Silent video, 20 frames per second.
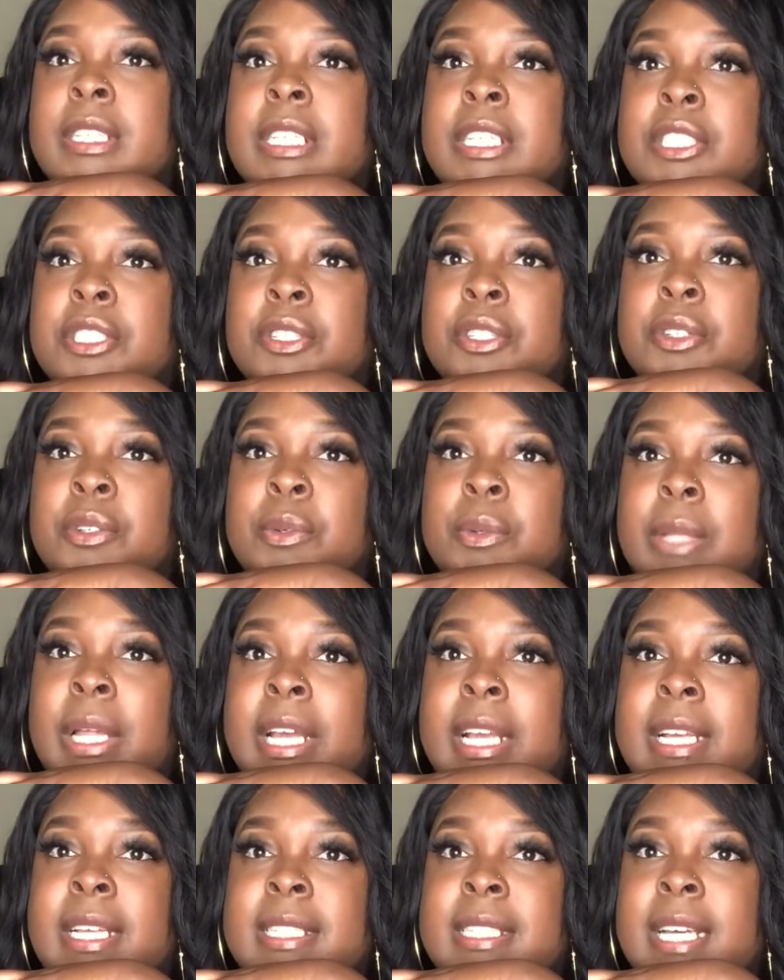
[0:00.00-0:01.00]
to show you
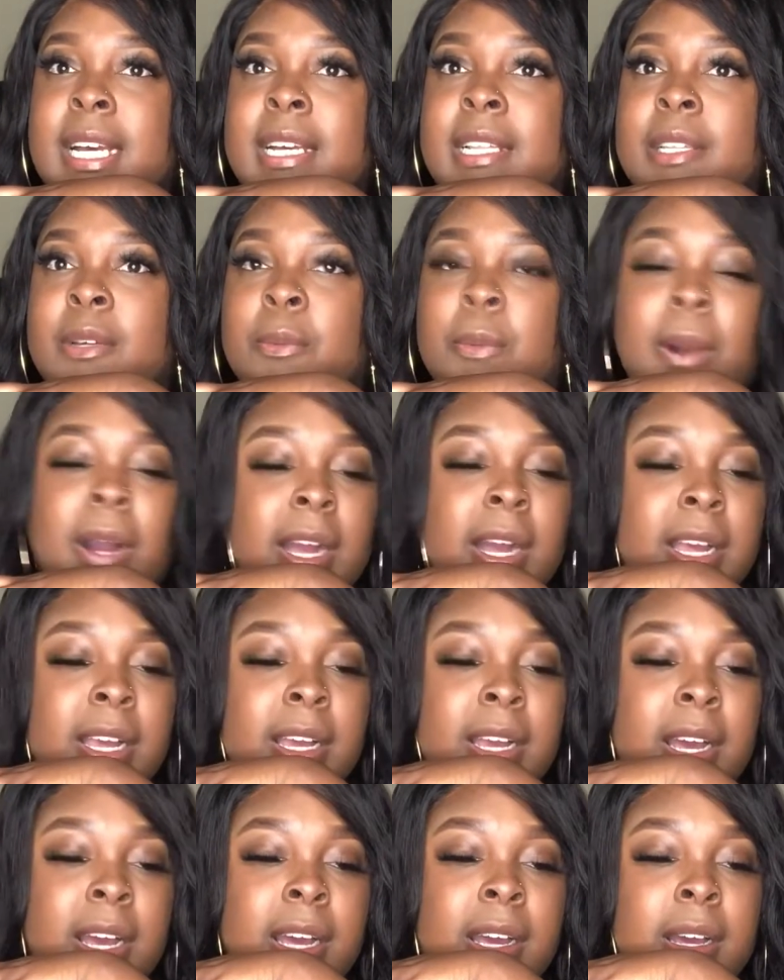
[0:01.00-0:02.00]
like exactly
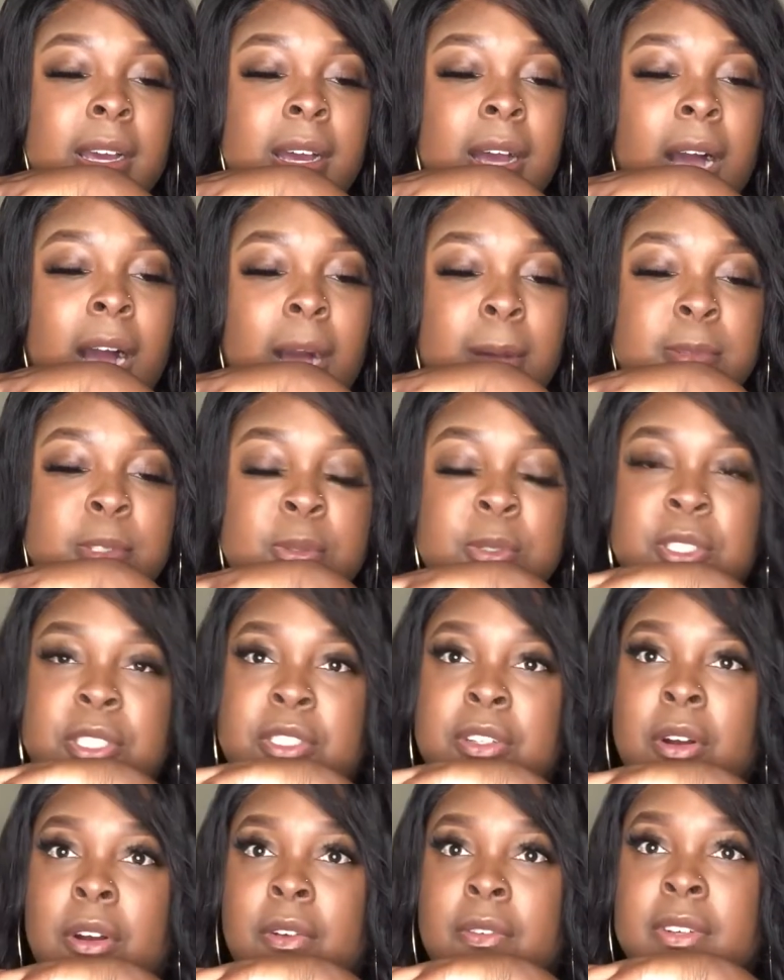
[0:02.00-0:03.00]
why I'm
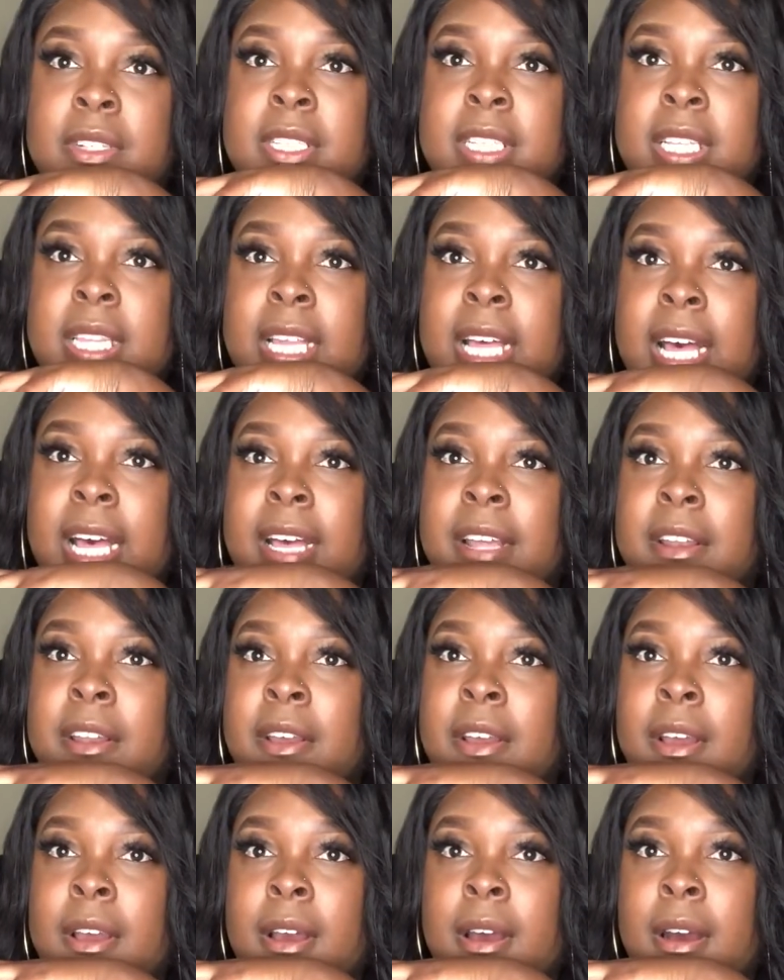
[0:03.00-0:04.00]
switching over to that,
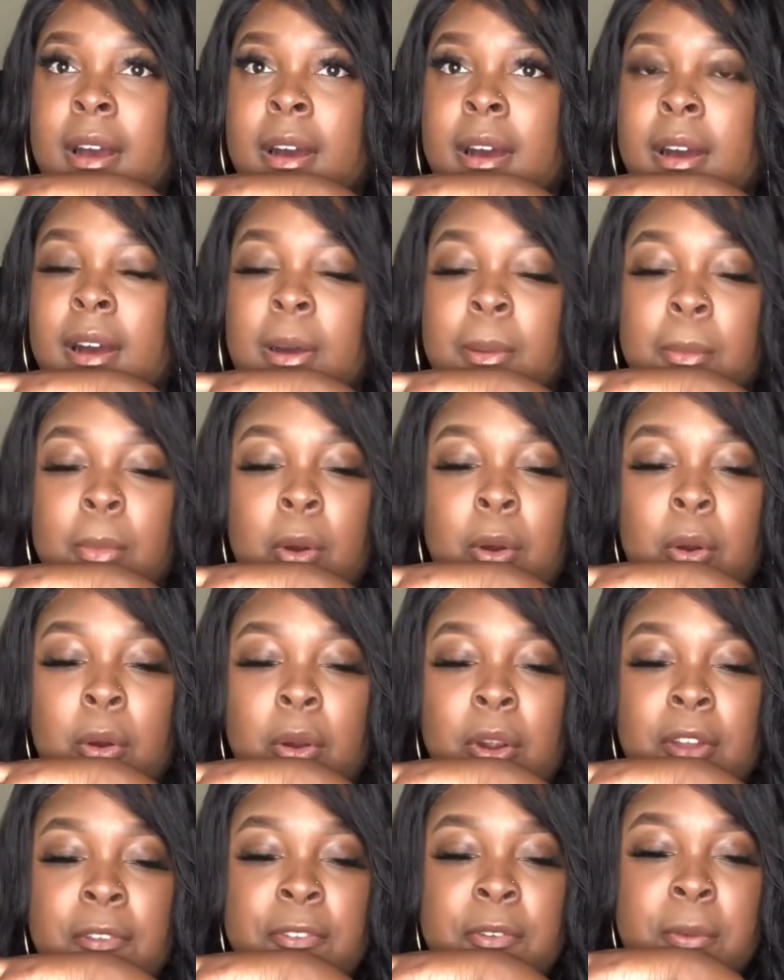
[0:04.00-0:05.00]

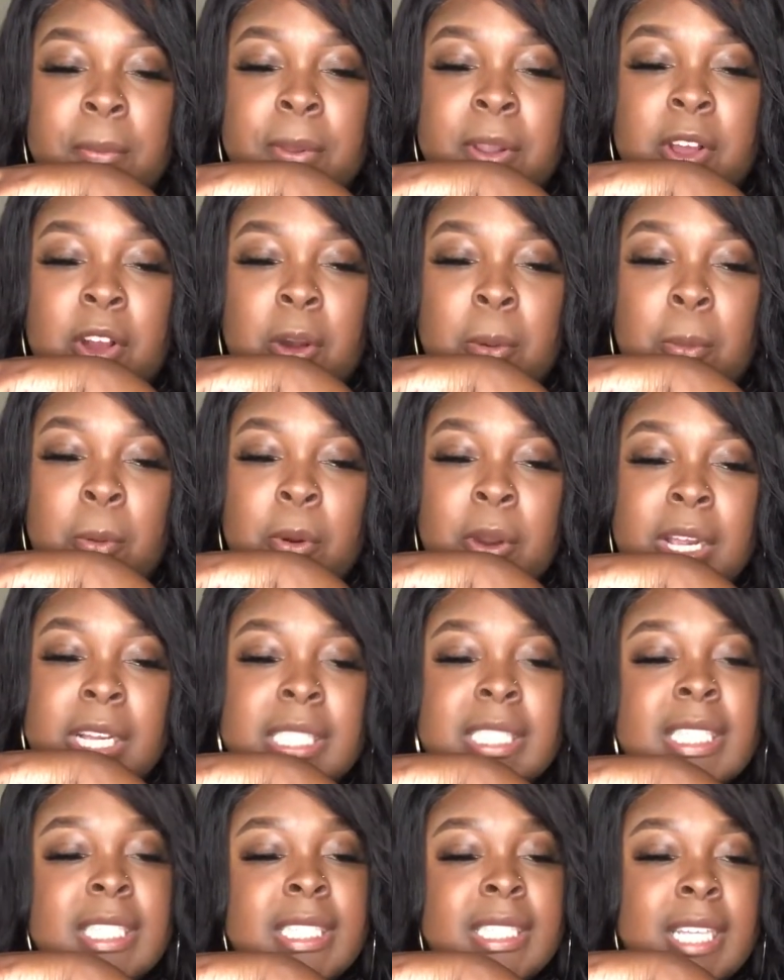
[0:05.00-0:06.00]
or if you want me to go more
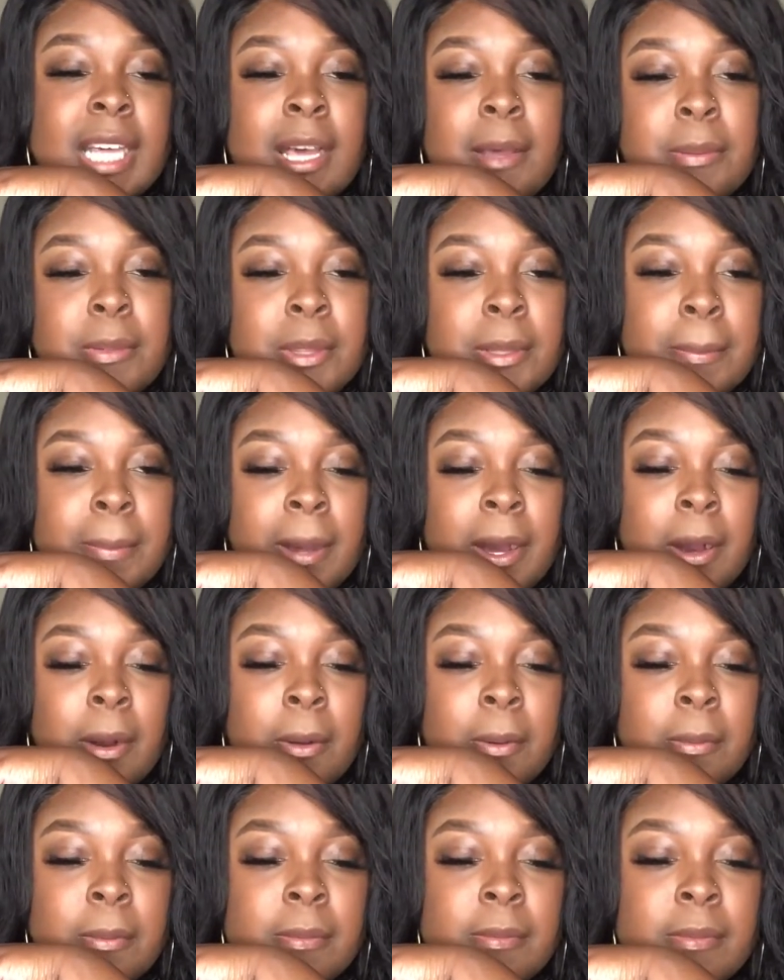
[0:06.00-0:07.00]
into depth
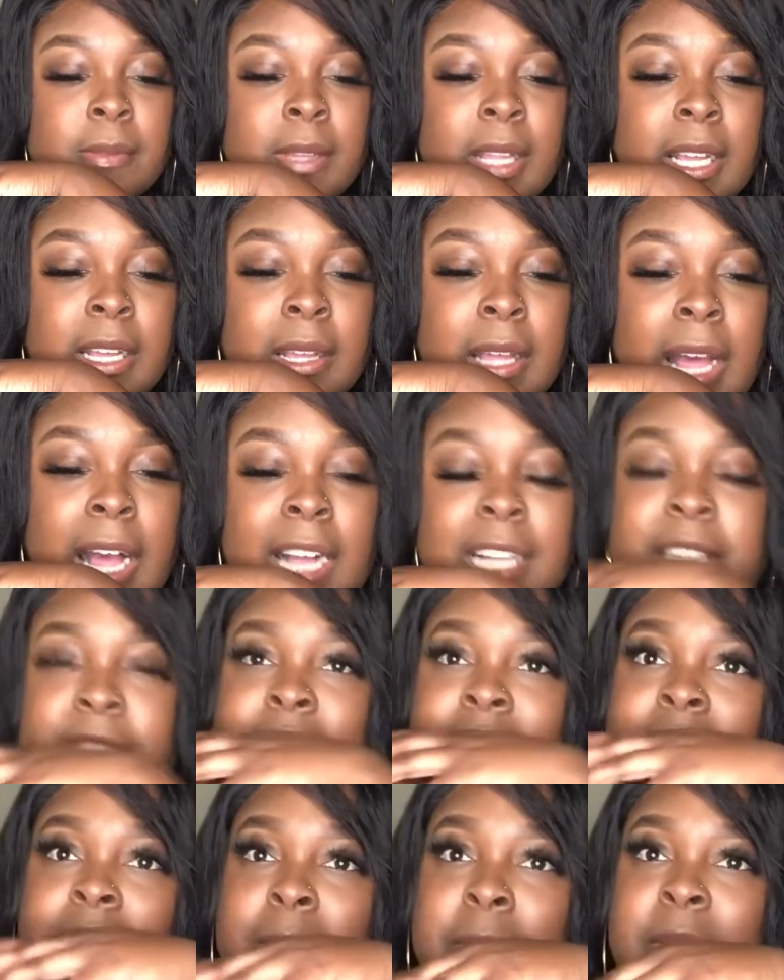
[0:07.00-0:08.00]
about like actually
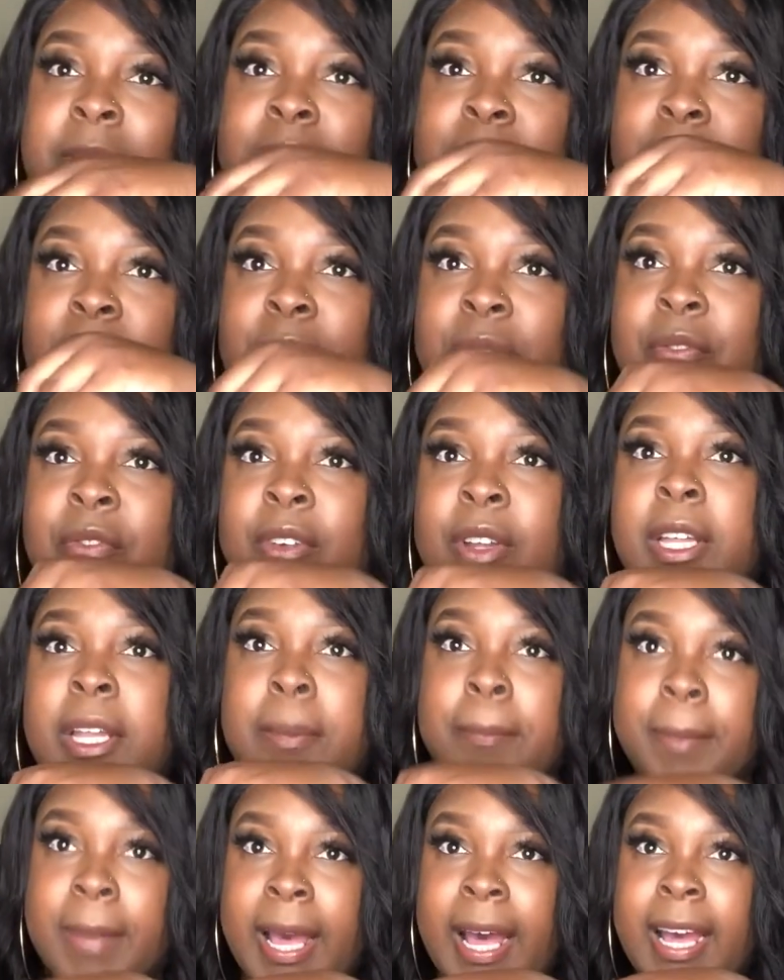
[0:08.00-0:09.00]
see me fully
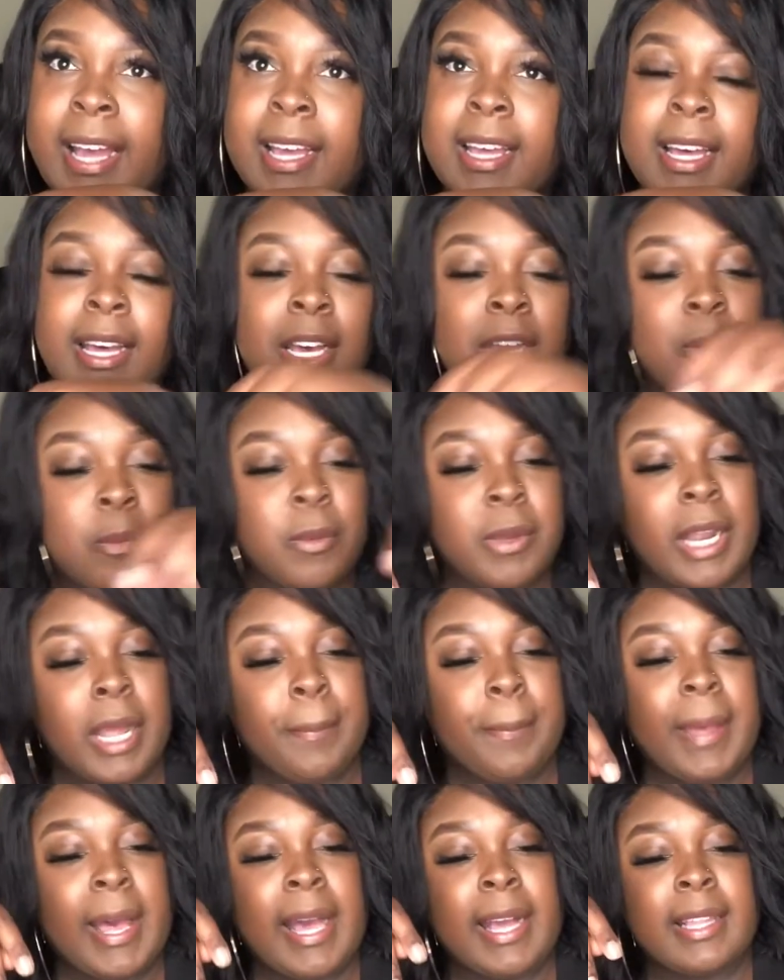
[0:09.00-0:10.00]
pack when I
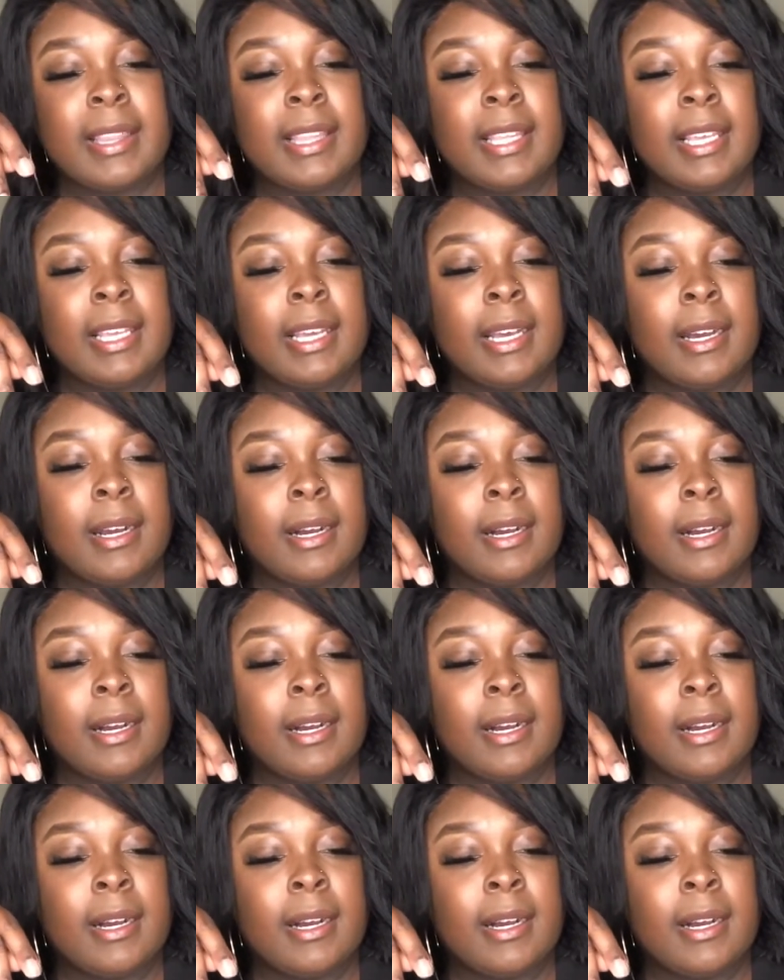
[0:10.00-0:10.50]
pack the